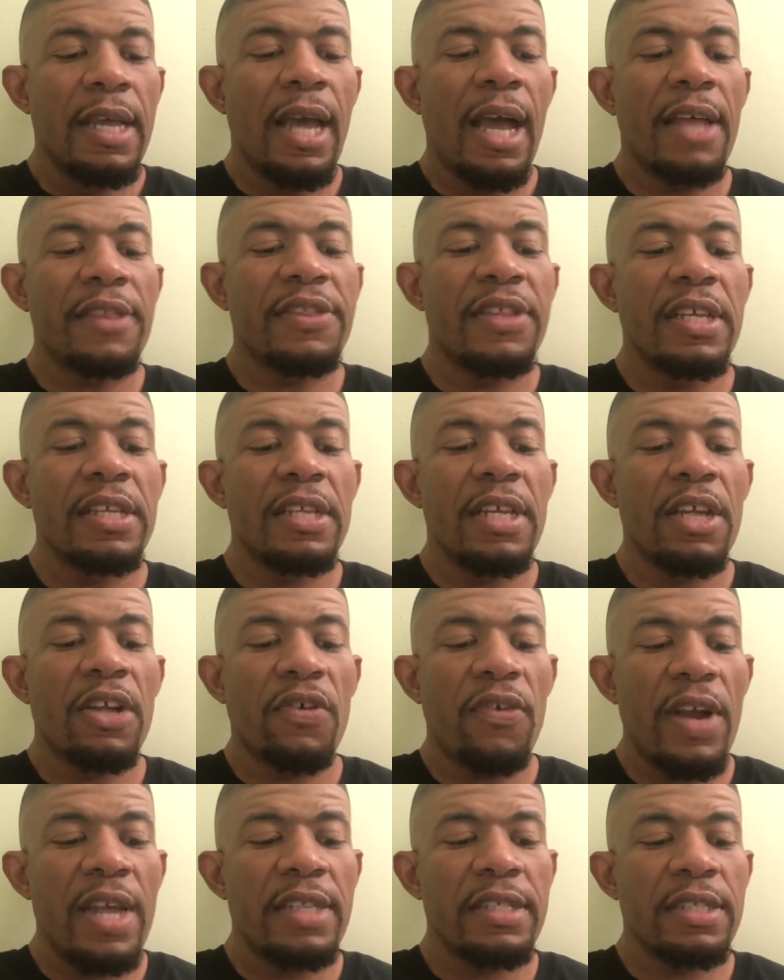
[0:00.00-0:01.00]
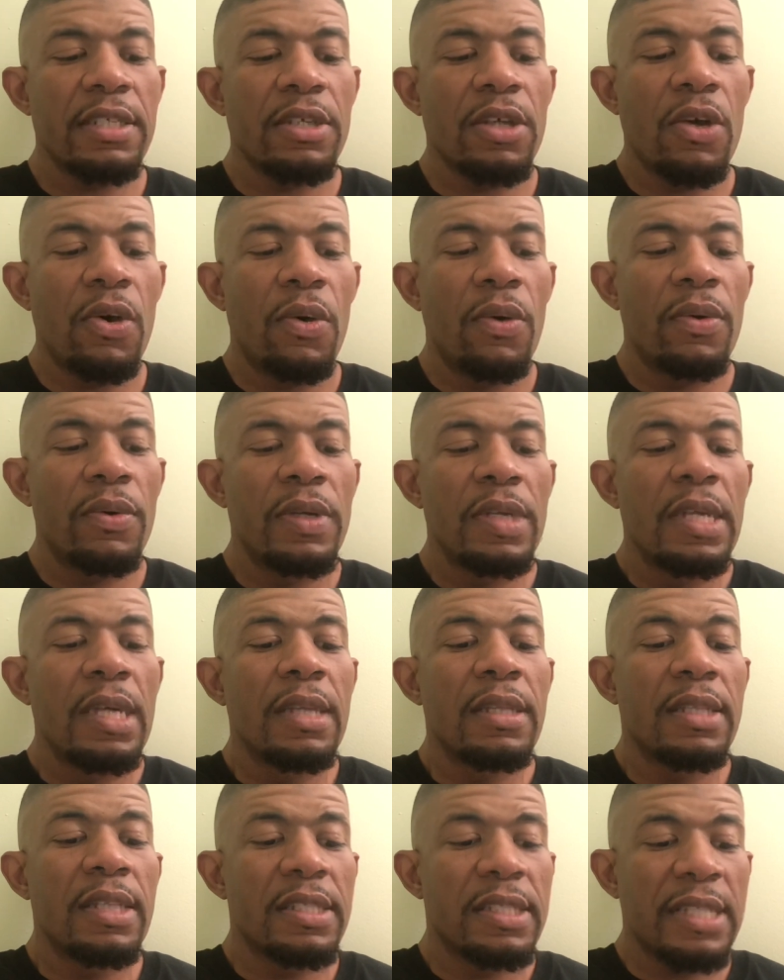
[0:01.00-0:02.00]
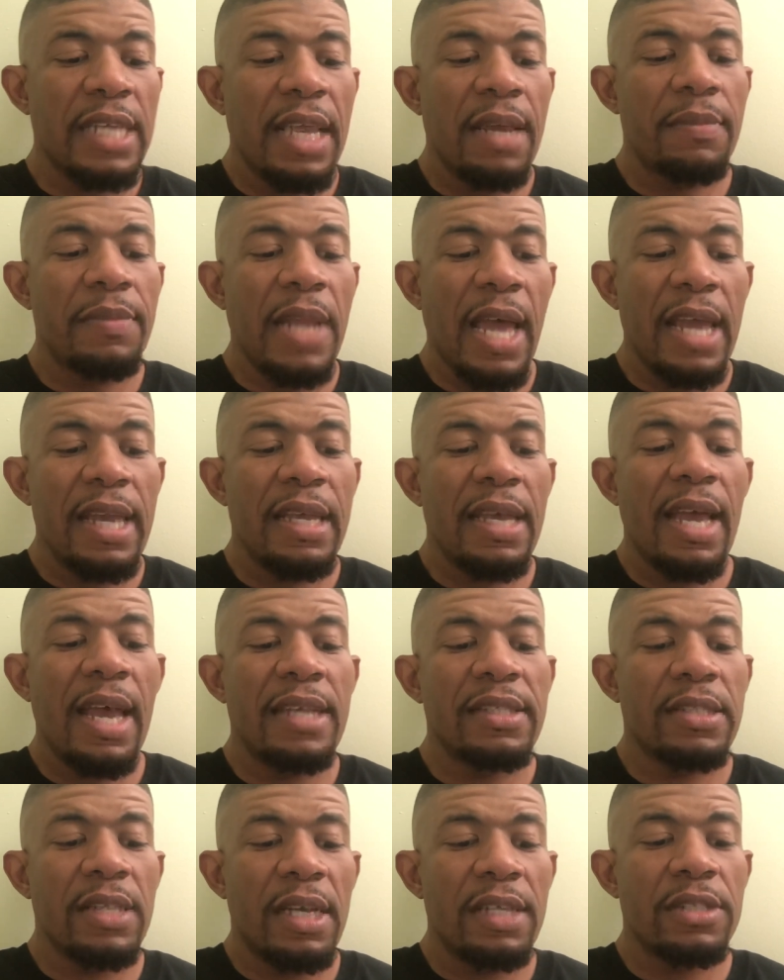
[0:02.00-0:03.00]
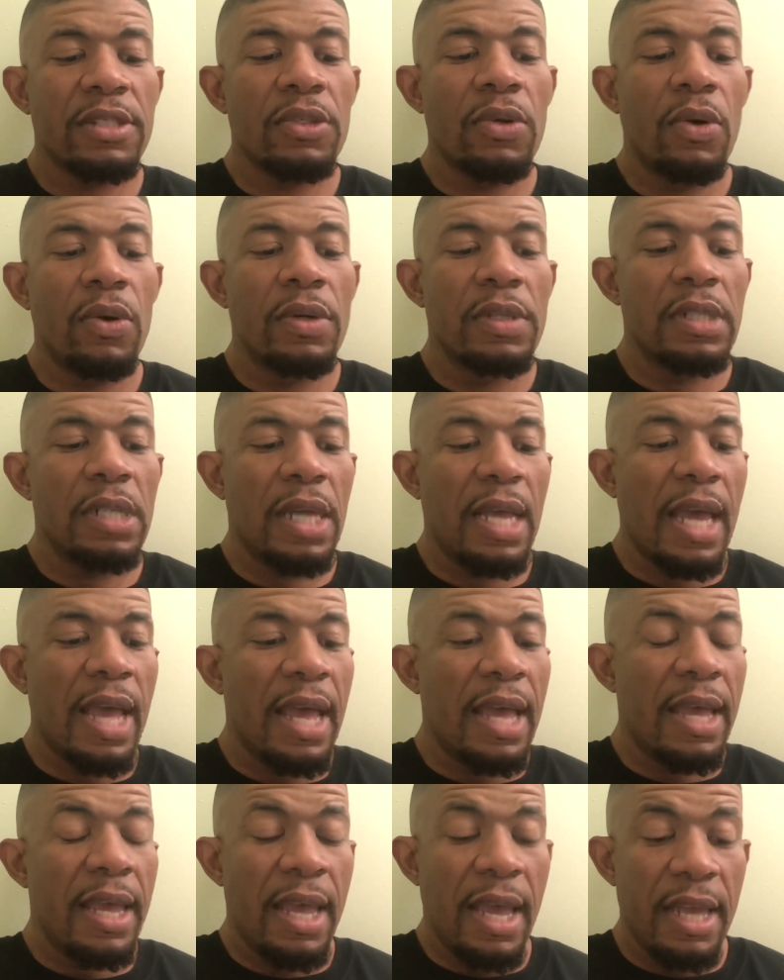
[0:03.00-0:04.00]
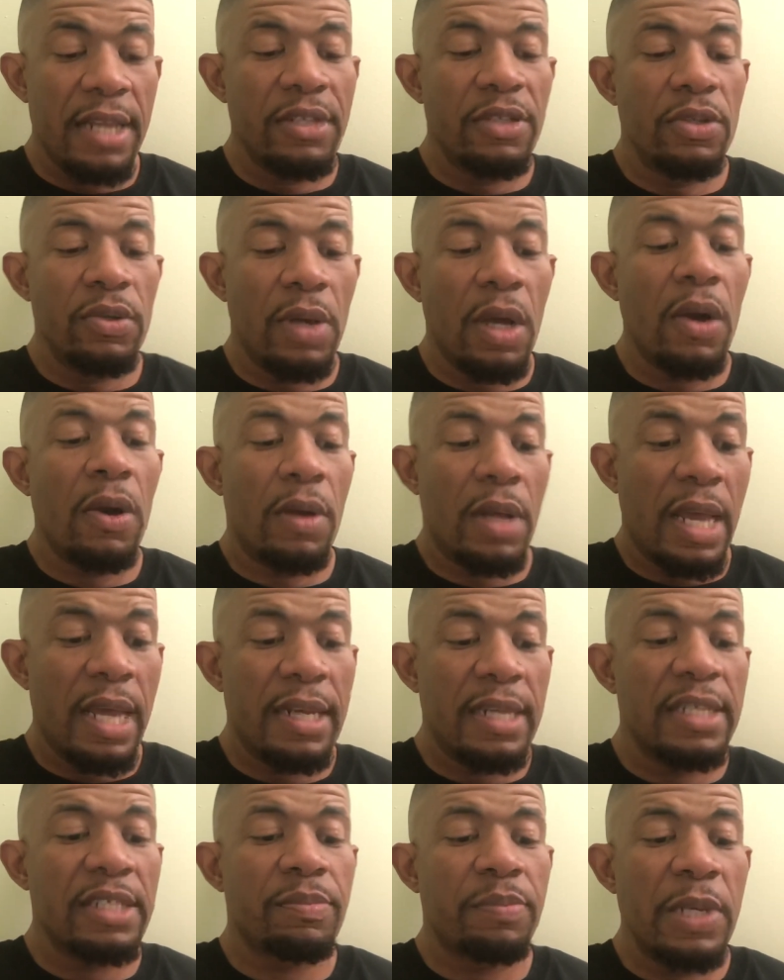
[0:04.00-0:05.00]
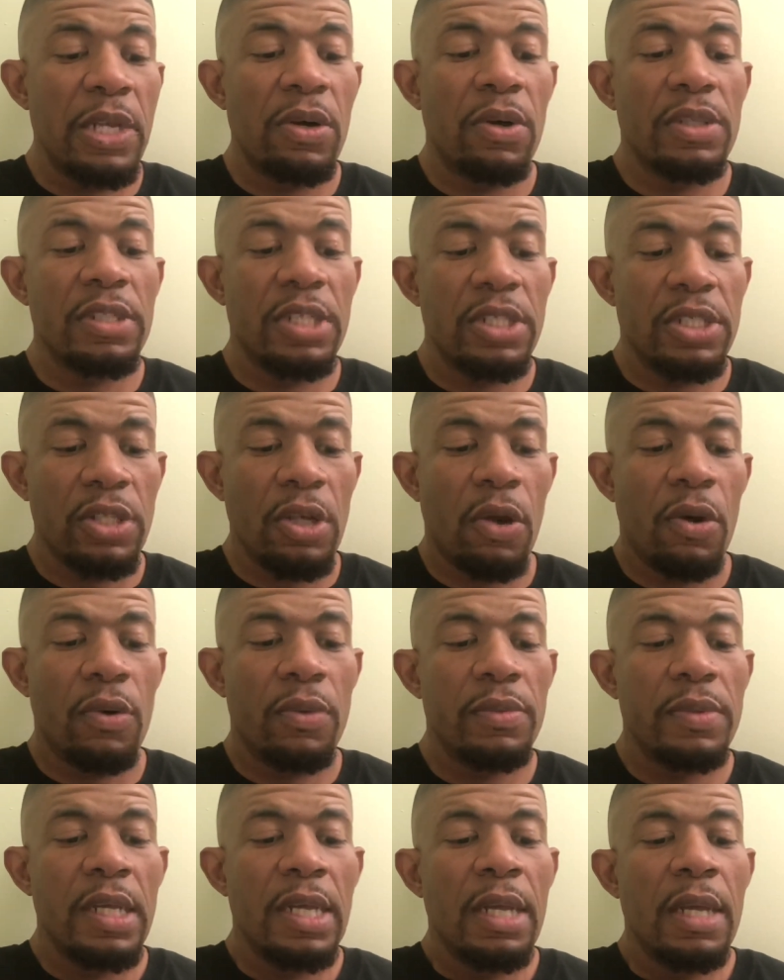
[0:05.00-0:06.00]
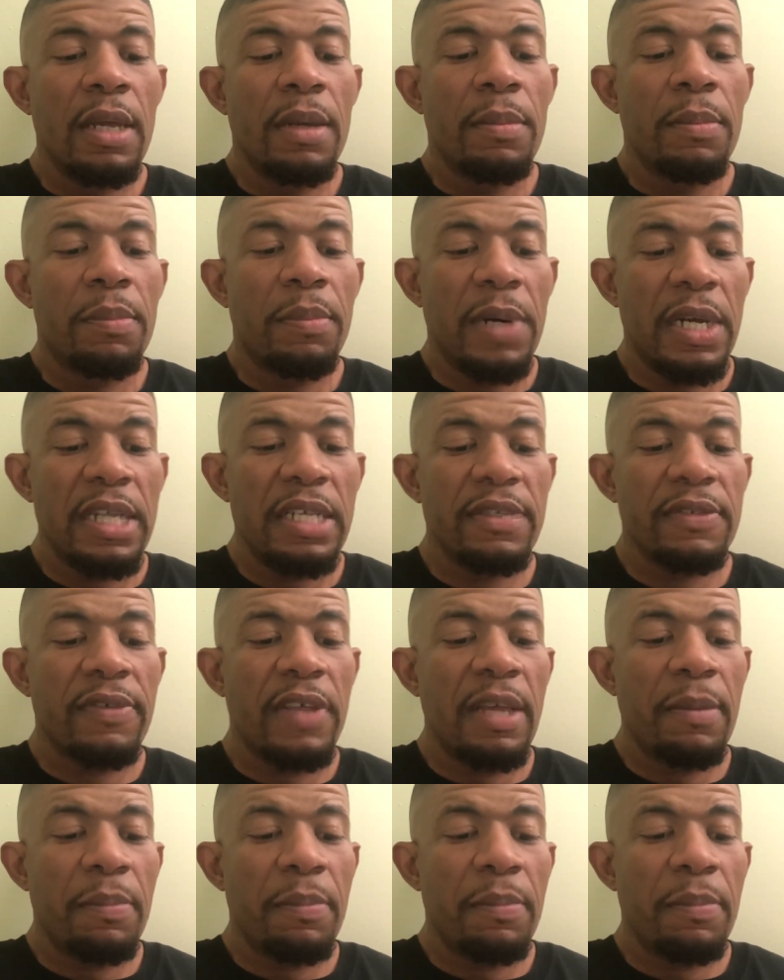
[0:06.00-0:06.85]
I think they're crazy to go the same night as us on and this be on Dazn, but it